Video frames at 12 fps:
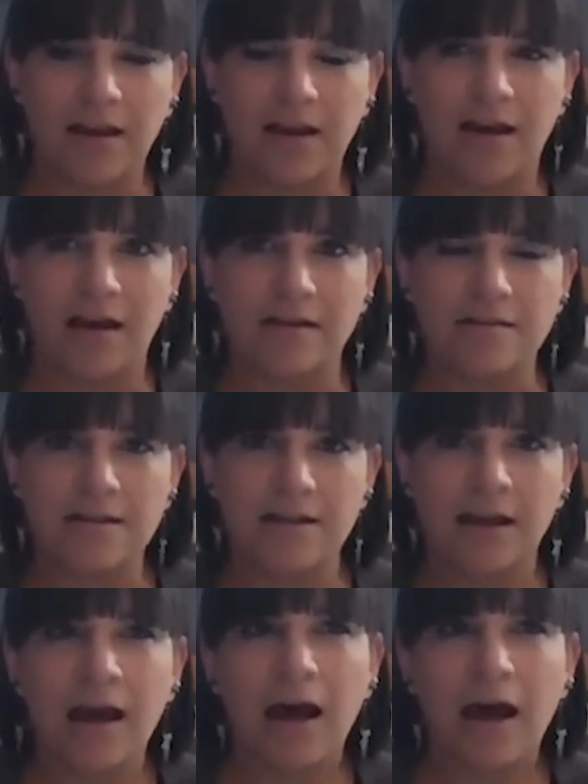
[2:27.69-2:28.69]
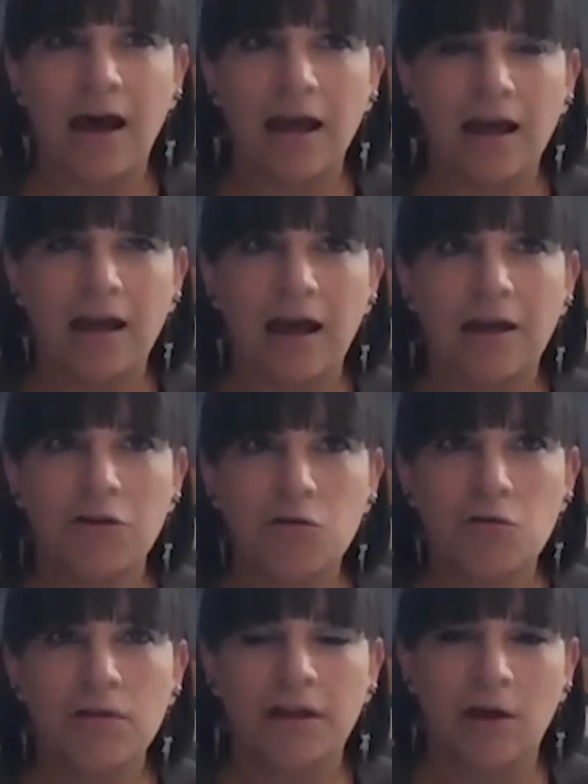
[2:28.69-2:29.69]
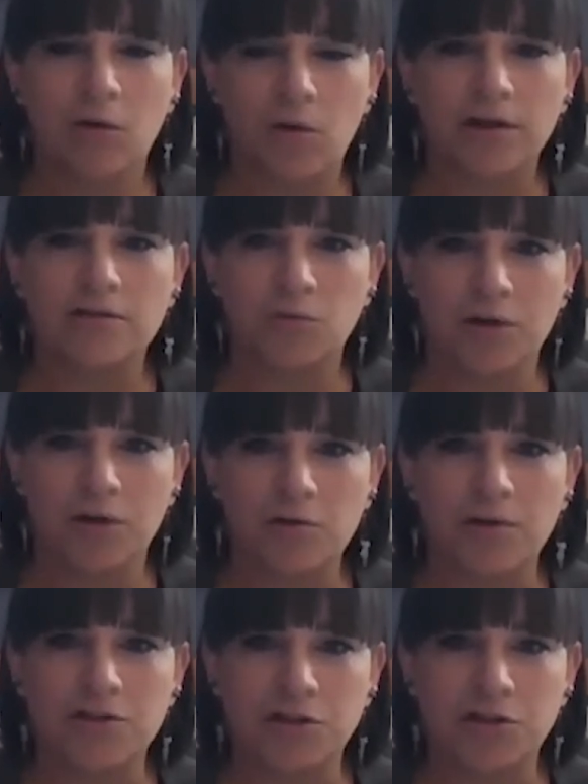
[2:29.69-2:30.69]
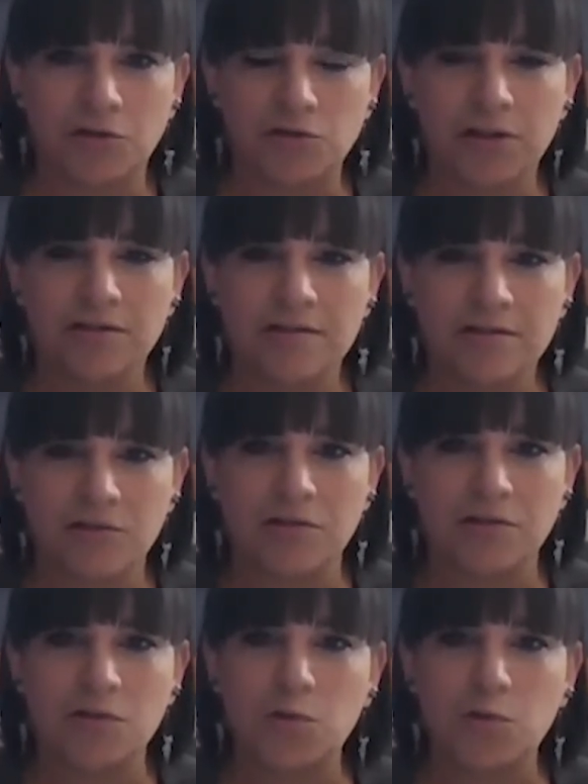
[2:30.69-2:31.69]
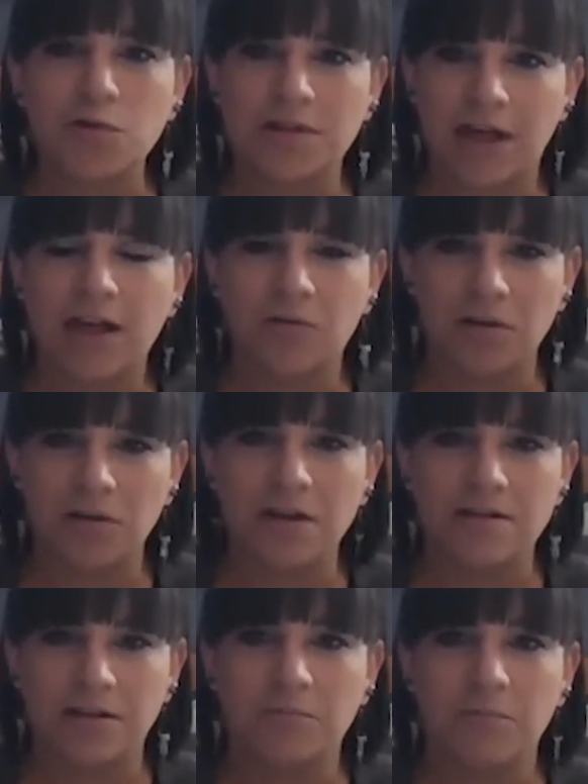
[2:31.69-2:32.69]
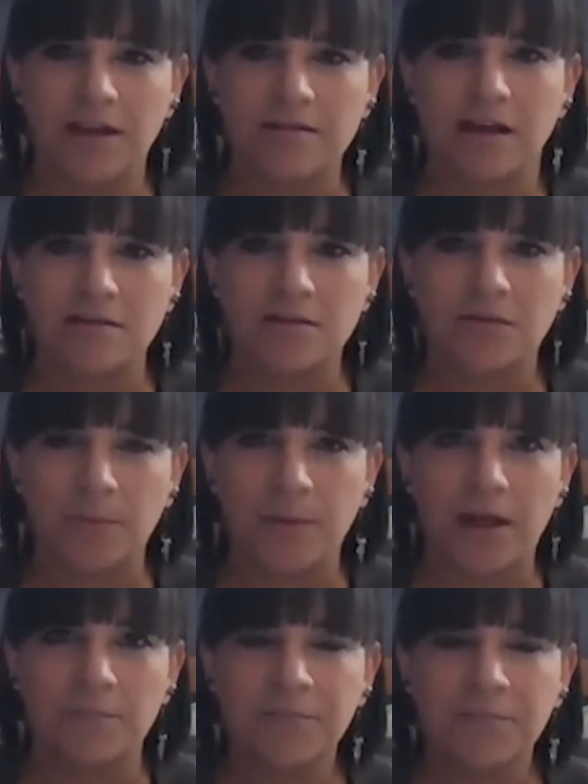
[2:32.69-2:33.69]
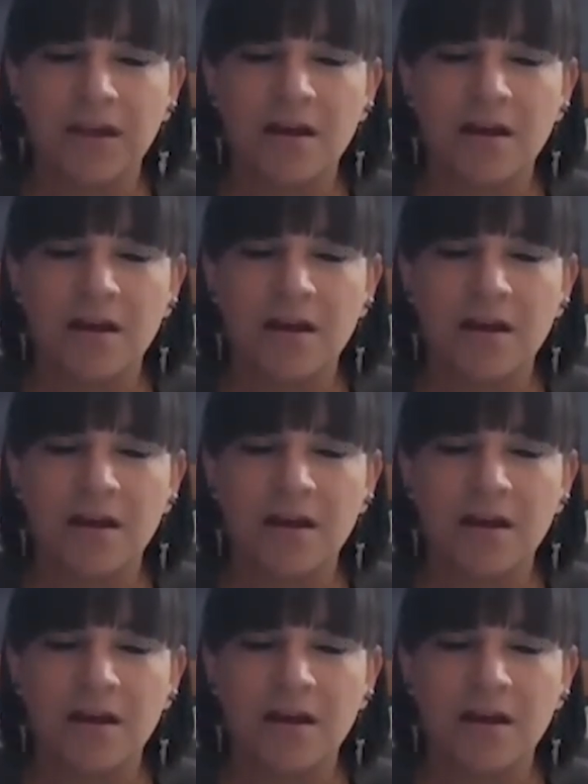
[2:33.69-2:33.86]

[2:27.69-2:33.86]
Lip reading: And I knew that I wanted to work with children, so the school setting really did make sense for me.